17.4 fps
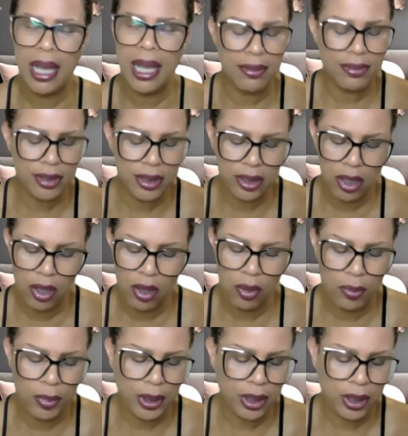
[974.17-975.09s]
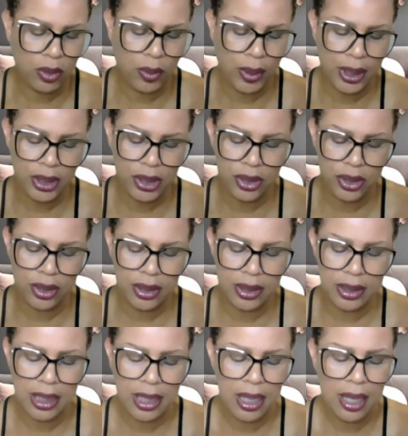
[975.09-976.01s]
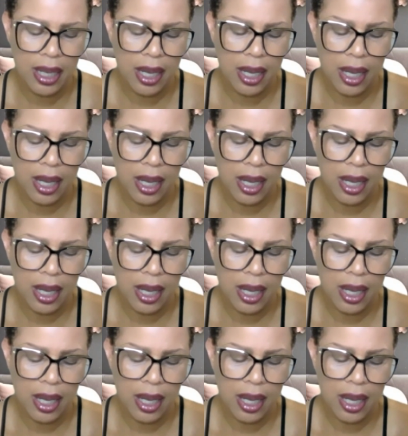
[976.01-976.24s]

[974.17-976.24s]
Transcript: I have so many questions.